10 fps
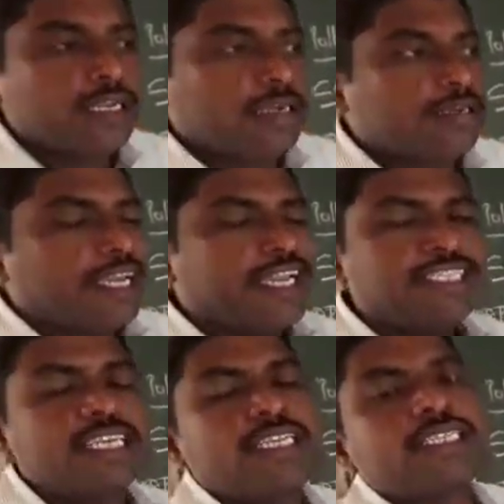
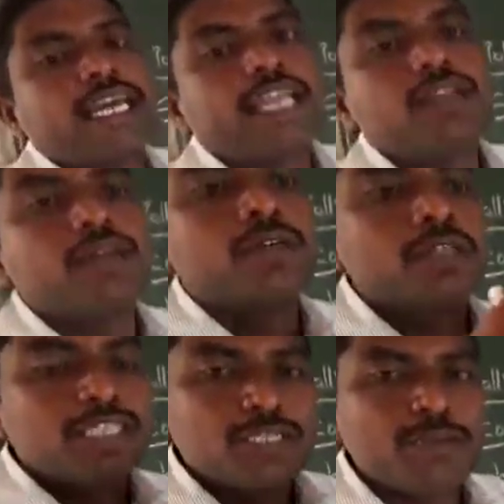dehiscence and
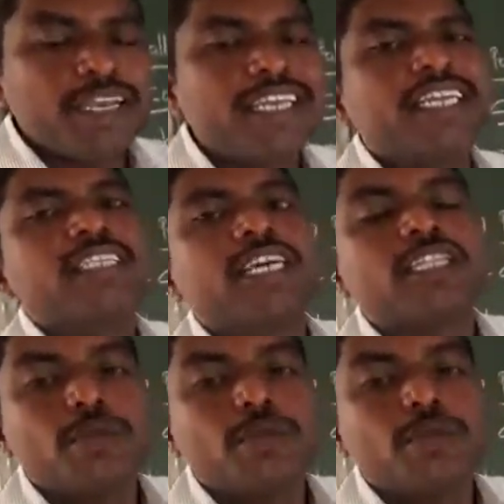spreading the